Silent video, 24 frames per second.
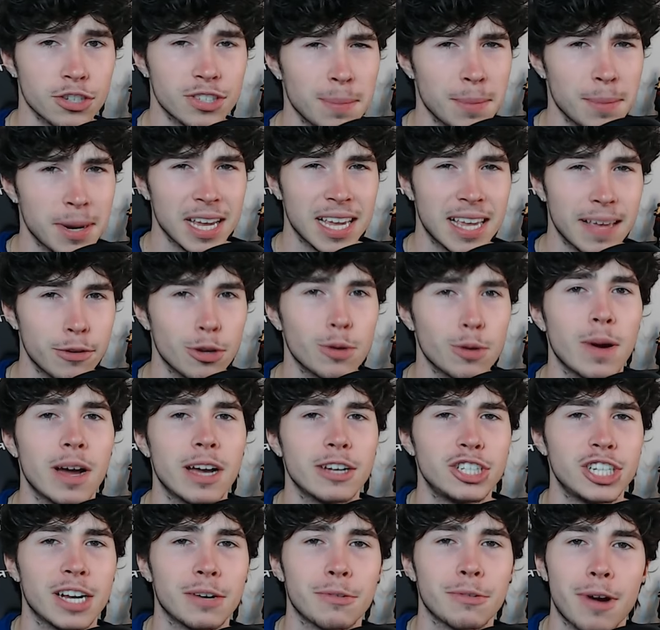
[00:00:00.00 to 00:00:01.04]
I'm going to give you a
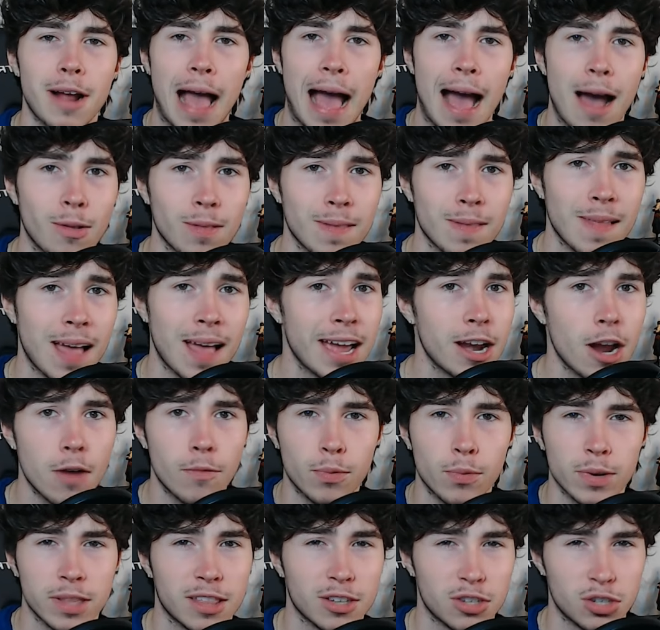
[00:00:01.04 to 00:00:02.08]
general outline of
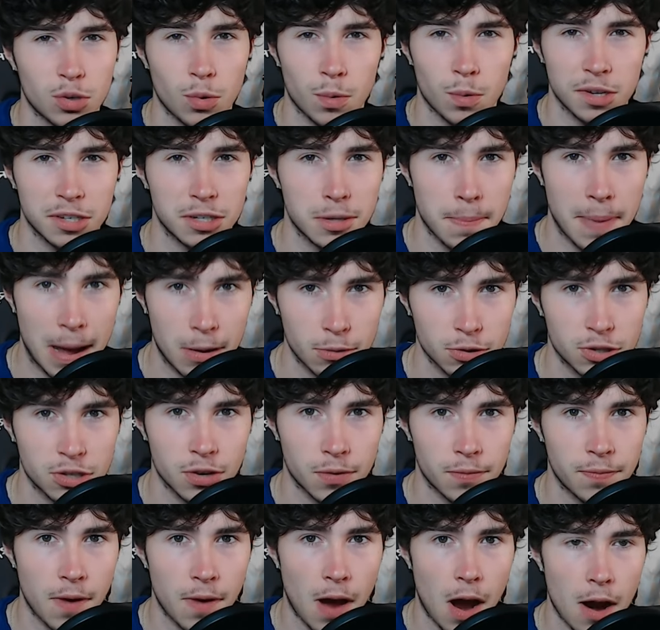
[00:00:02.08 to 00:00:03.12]
what the story's about so
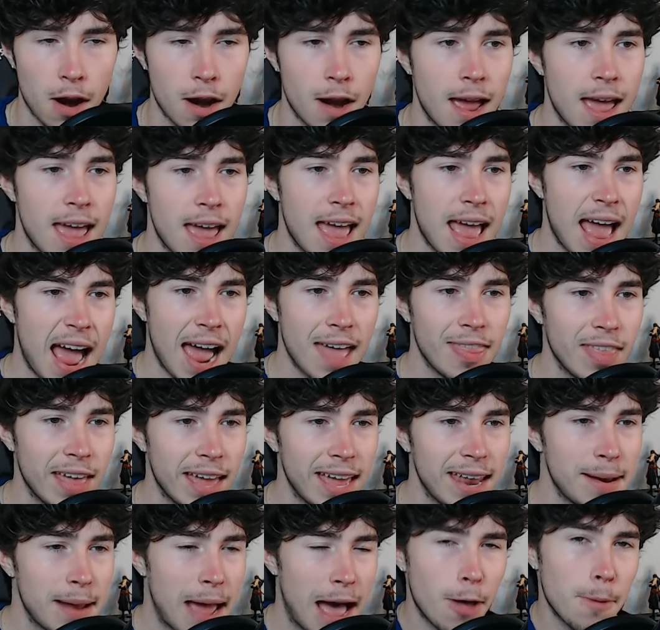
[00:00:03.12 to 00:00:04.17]
far, and
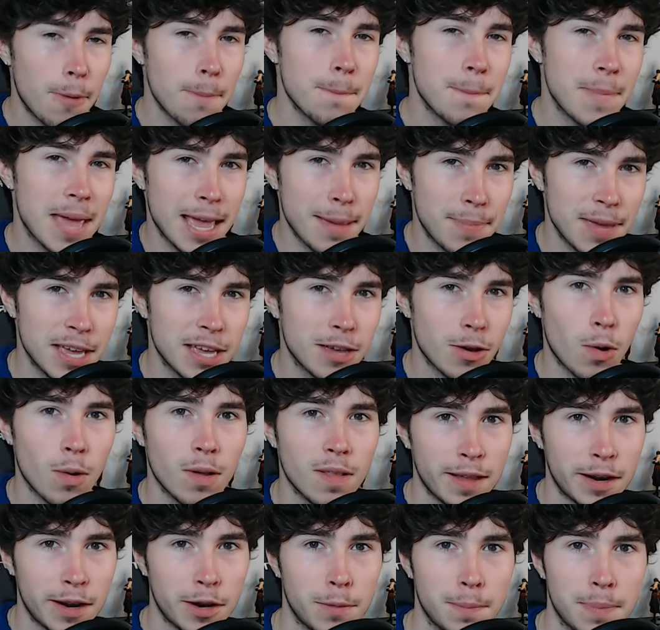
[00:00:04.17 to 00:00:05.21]
then I'll maybe go a
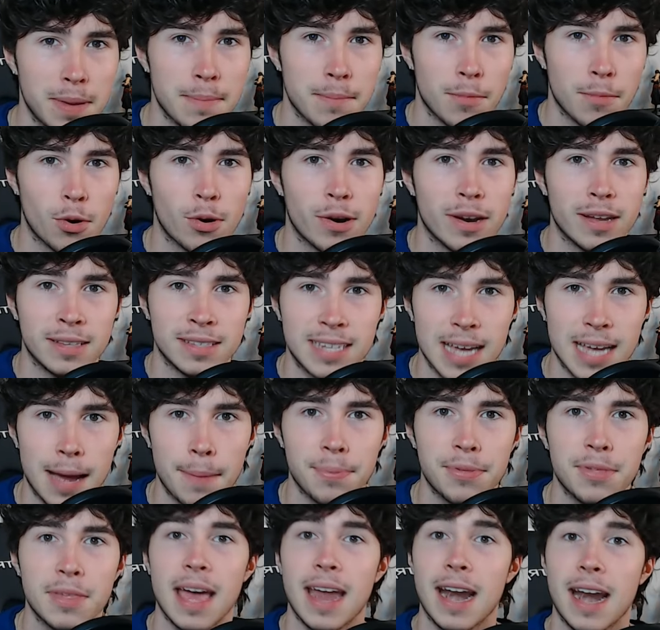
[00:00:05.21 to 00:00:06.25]
little bit more in
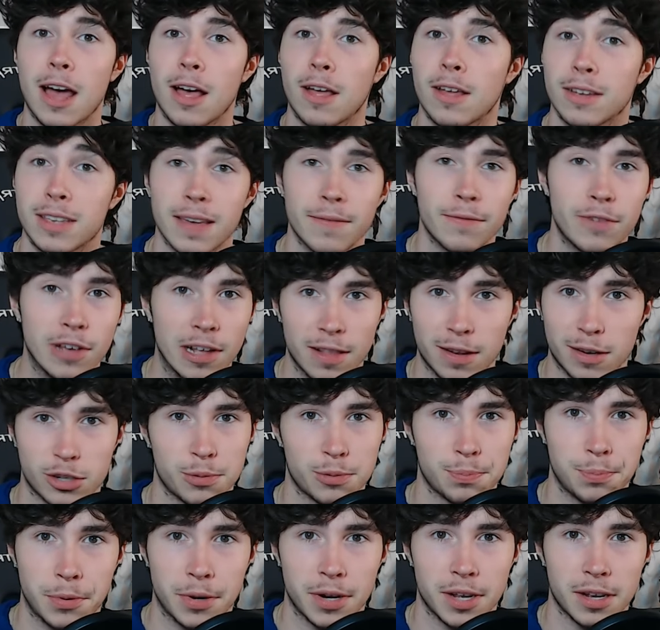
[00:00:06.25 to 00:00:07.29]
depth, and I'll give you a little
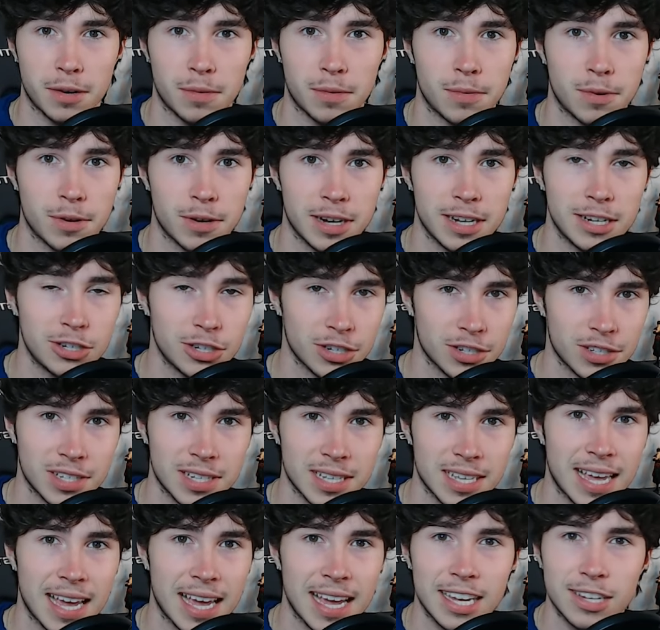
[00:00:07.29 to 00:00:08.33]
spoiler warning just in
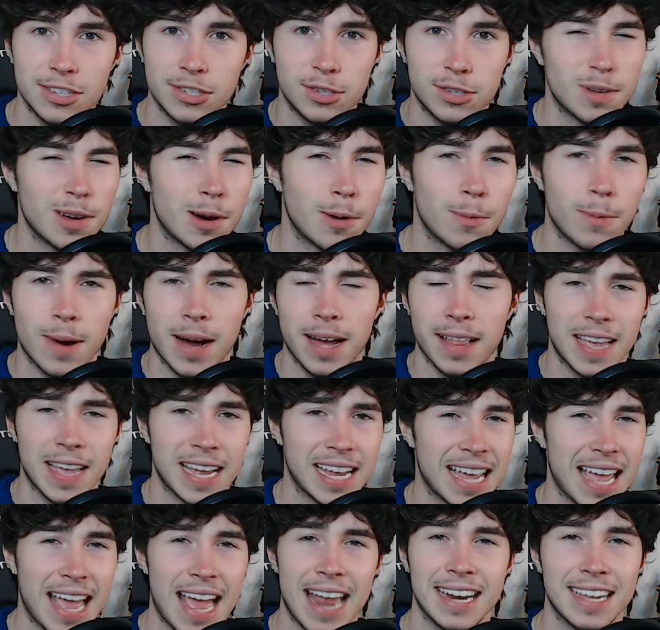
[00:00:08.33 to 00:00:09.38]
case you don't want like
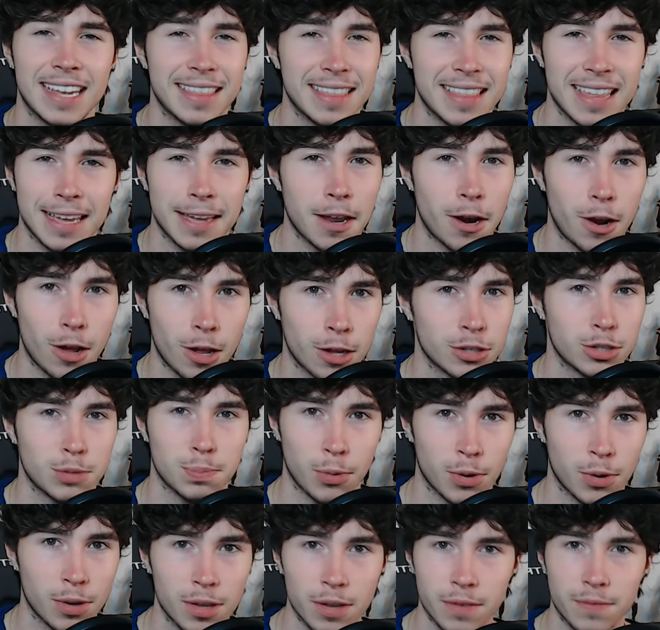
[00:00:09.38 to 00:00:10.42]
anything at all
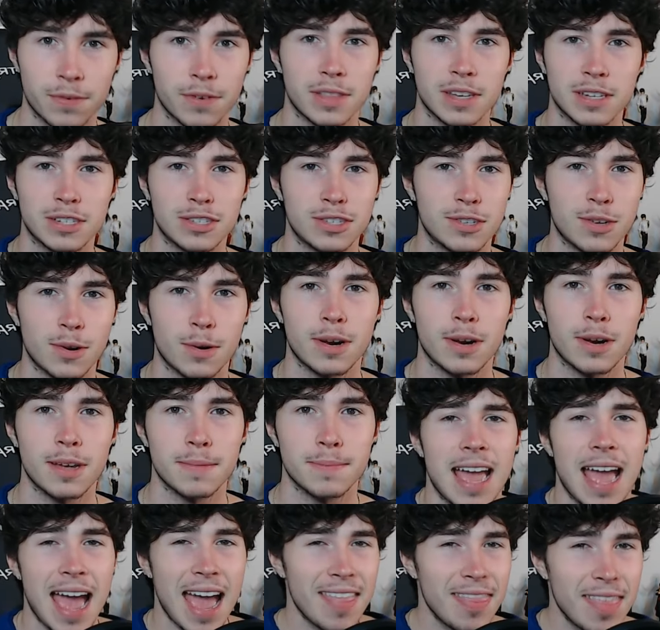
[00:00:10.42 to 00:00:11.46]
spoiled for this story.
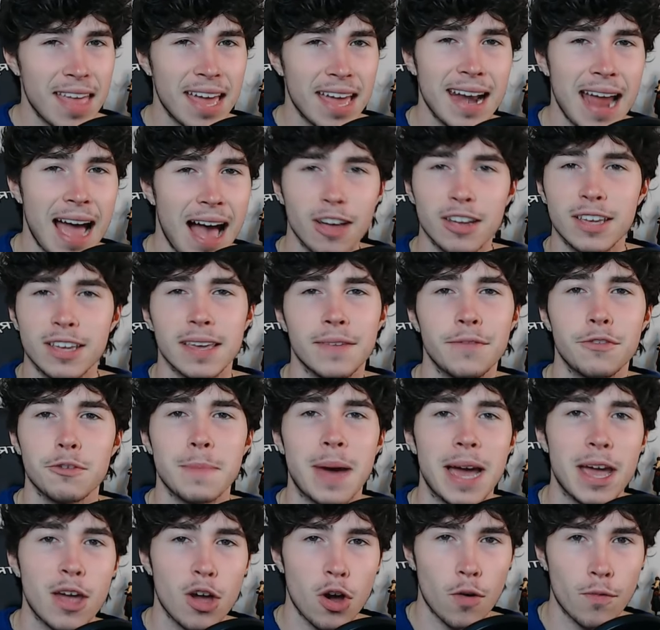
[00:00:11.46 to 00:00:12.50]
And then I'll give you
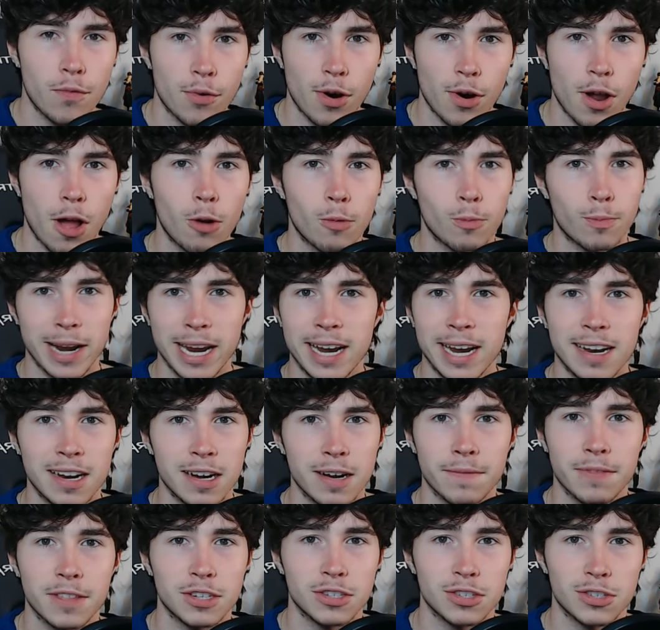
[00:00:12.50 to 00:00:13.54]
my overall rating of
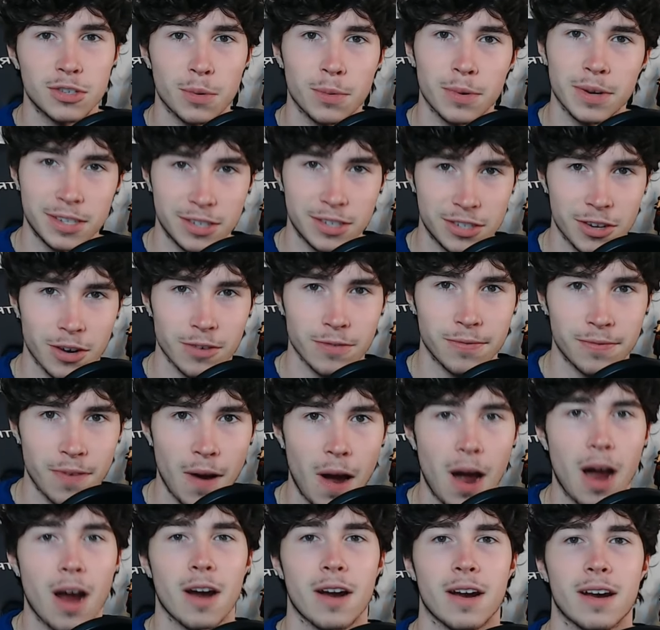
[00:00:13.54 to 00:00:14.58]
the story so
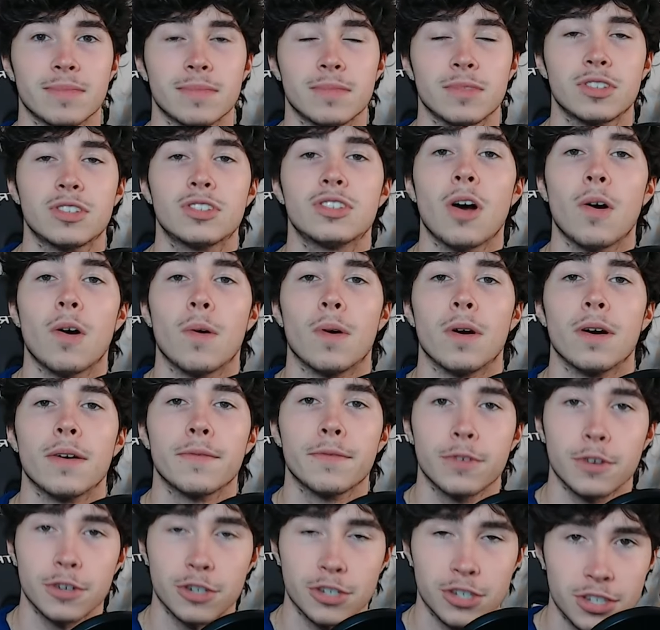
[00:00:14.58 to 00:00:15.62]
far. So,
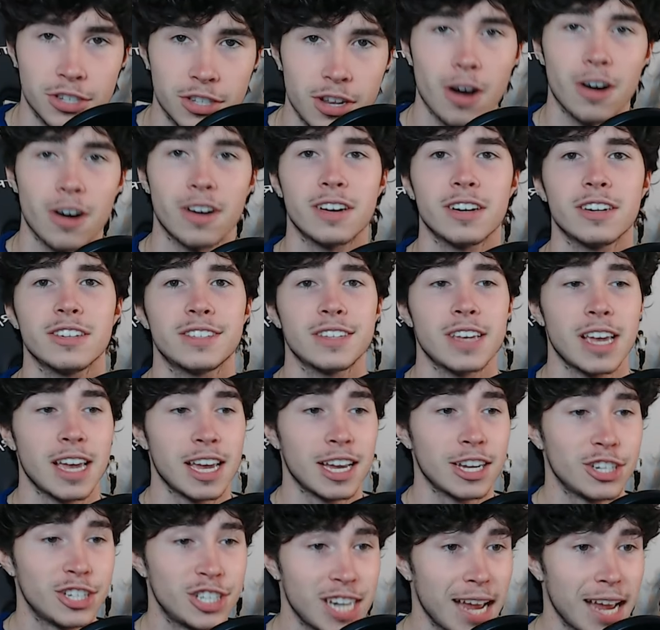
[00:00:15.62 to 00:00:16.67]
for starters,
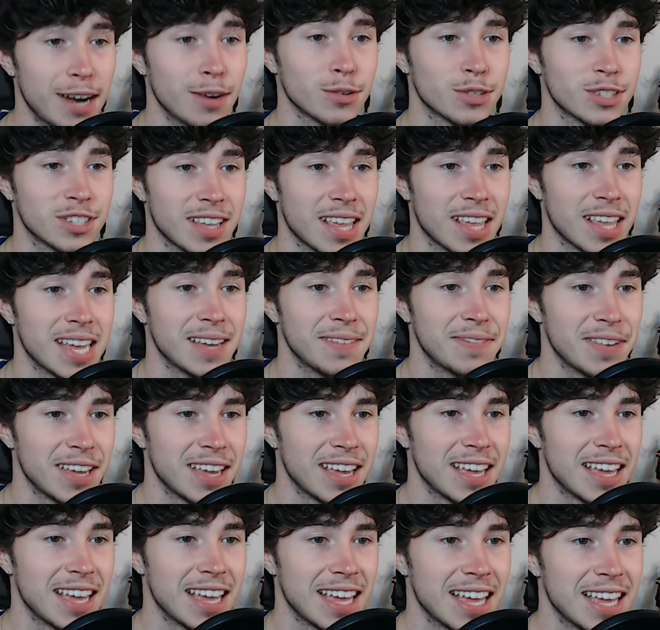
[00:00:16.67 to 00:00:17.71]
Shadow Slave
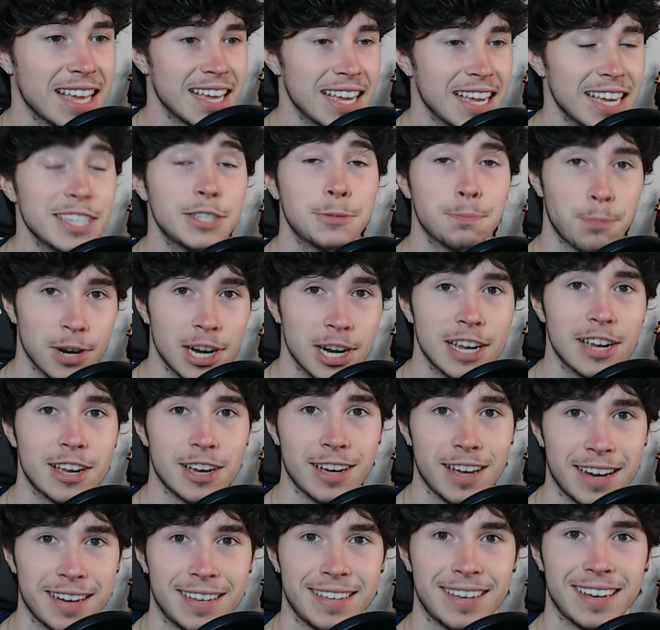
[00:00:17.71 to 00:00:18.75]
is pretty
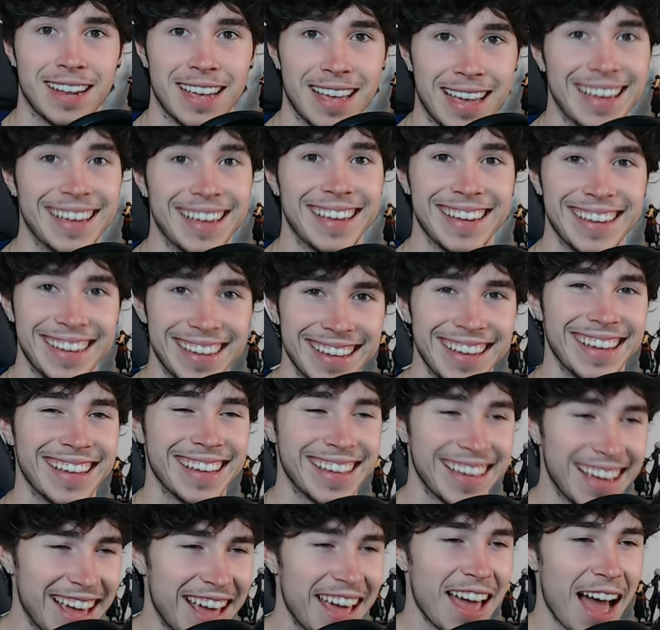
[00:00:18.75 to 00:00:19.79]
good.
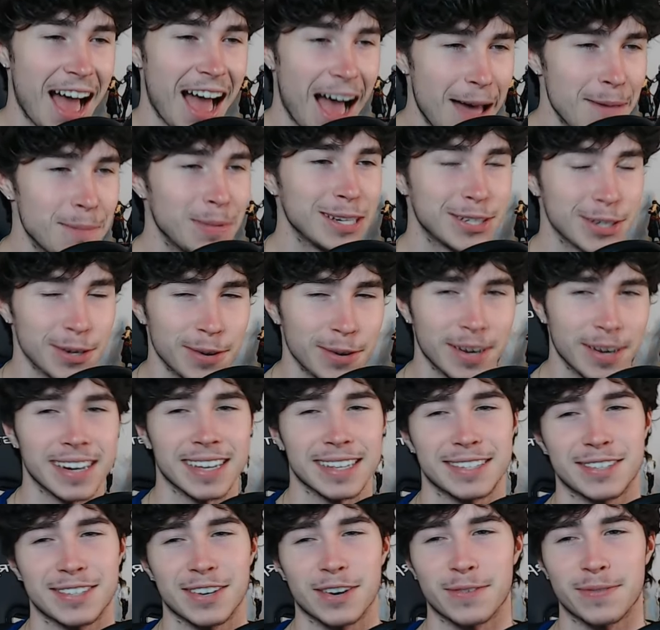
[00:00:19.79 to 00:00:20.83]
I'm enjoying it
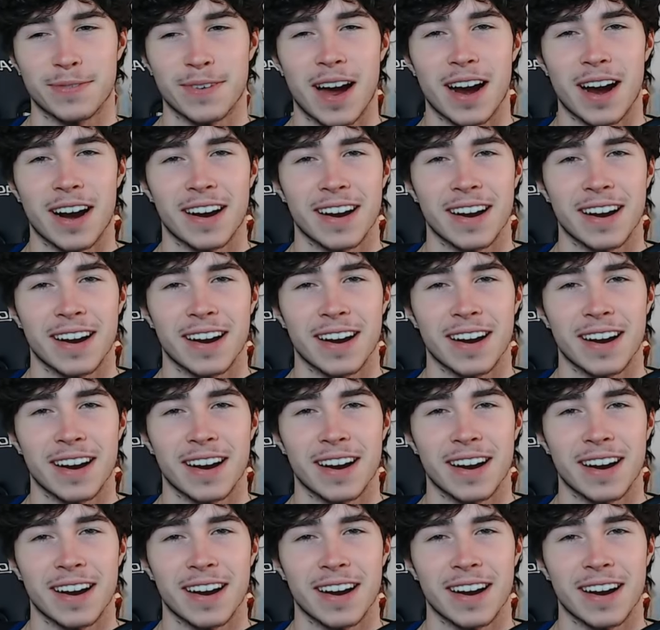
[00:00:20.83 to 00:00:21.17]
so far.